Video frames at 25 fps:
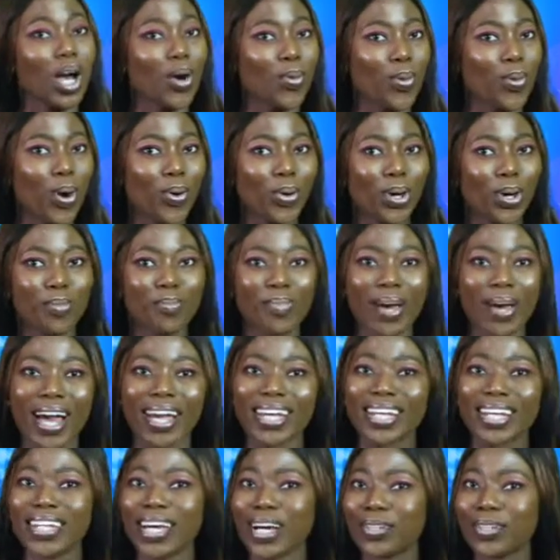Welcome
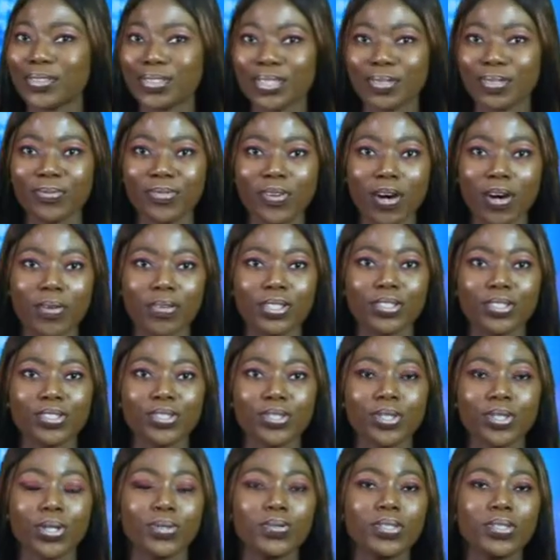back, and now to some foreign
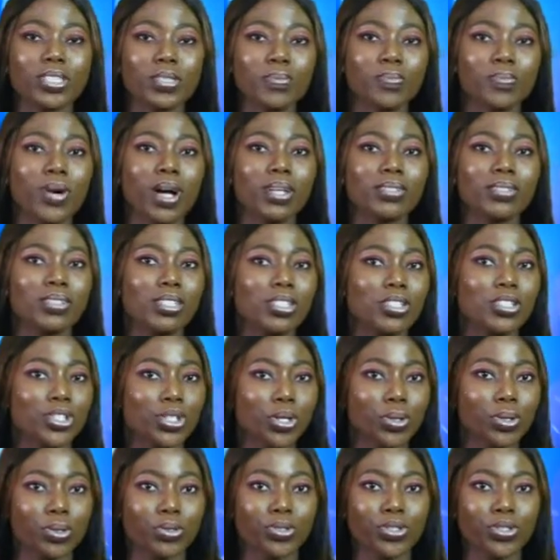stories. President
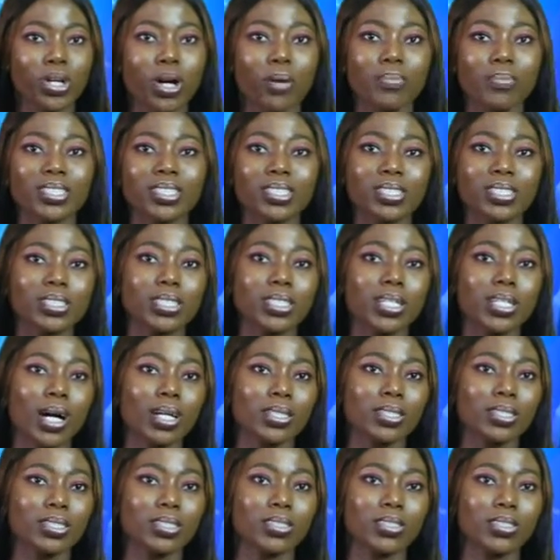Donald Trump has
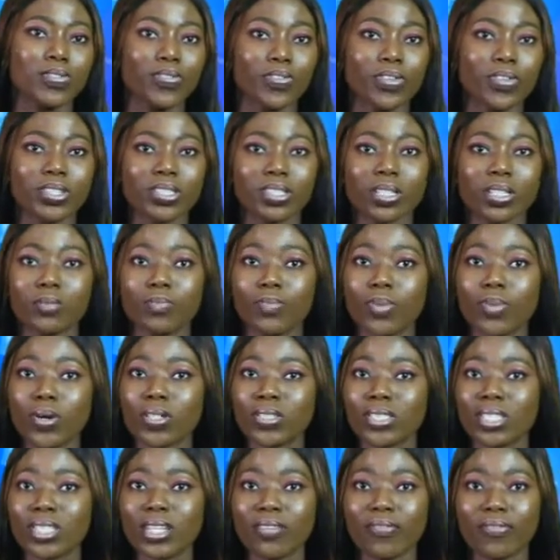conducted his first
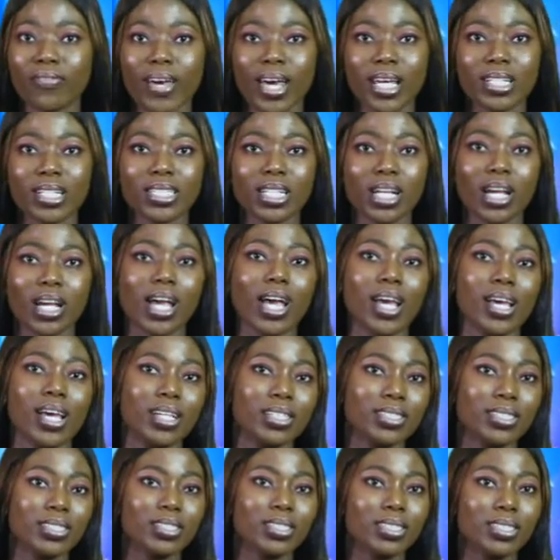in-person event
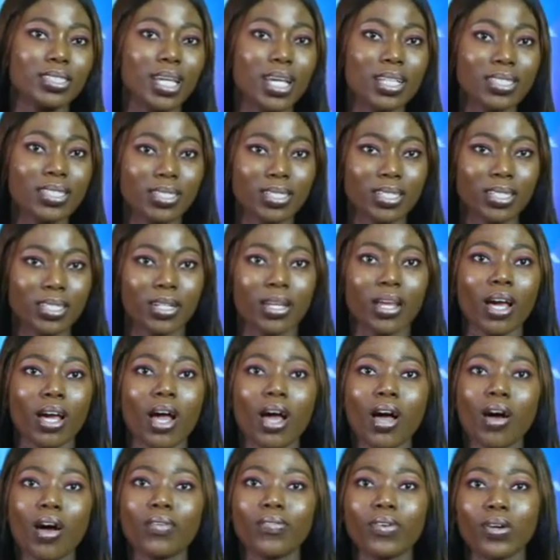since testing
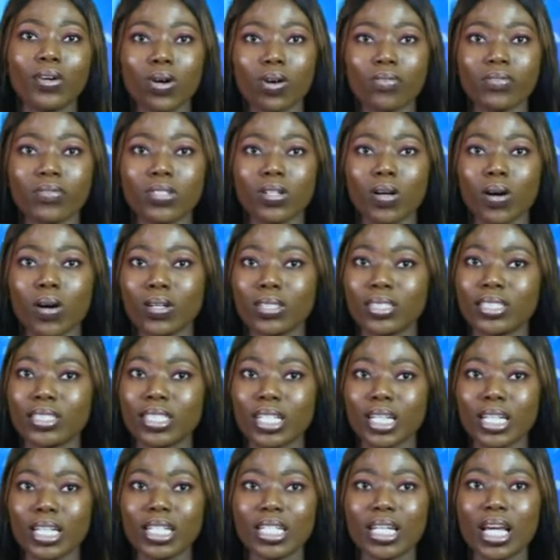for
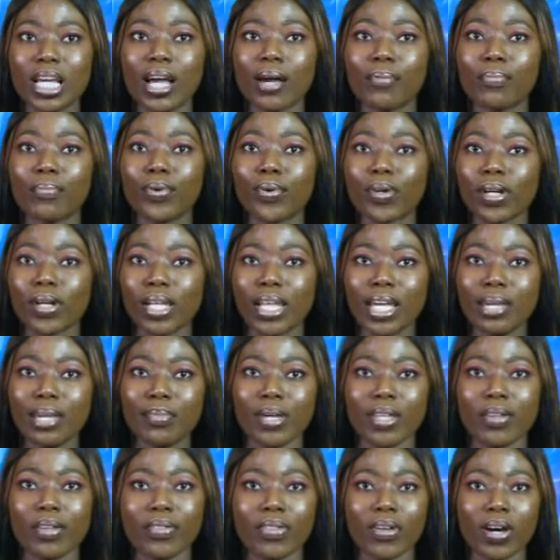COVID-19,
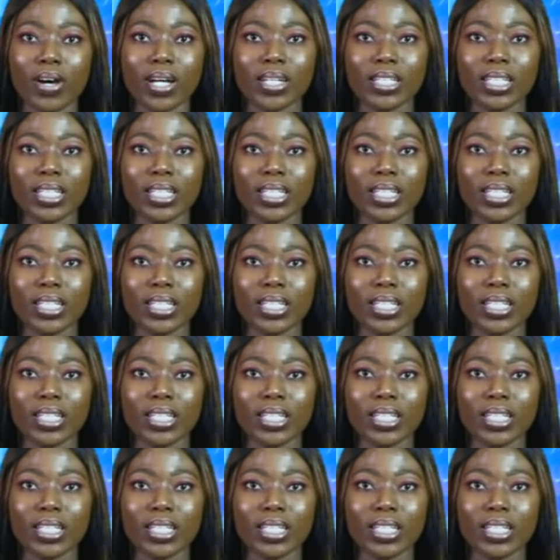proclaiming that